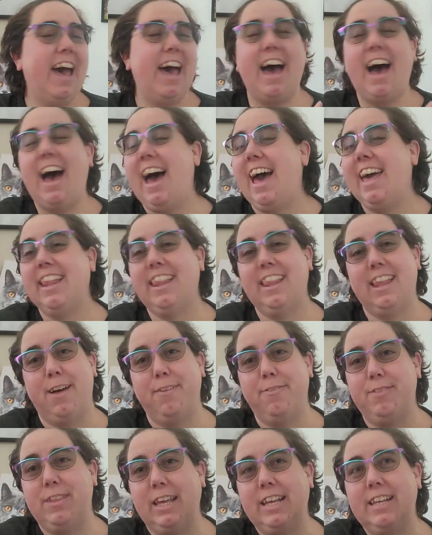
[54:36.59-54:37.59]
I
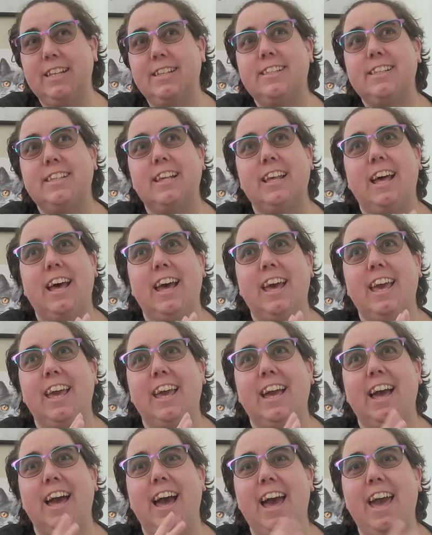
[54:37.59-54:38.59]
love this. I
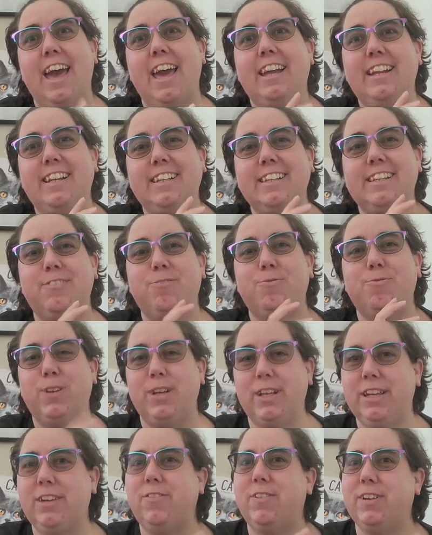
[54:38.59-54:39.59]
I just
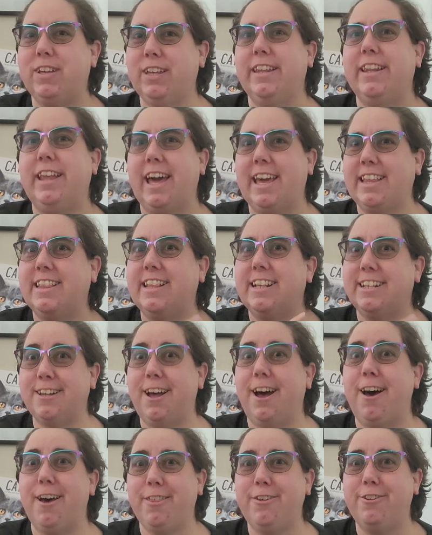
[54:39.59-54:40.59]
really really like this
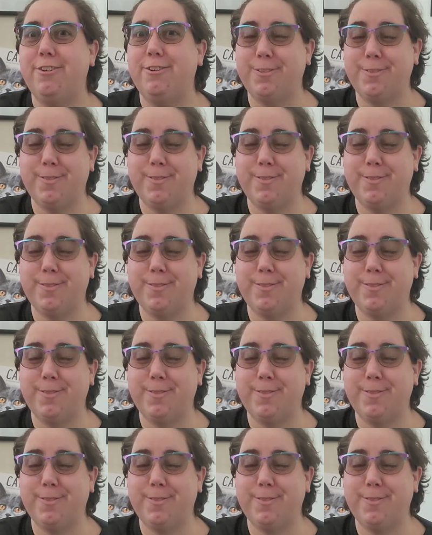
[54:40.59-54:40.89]
author's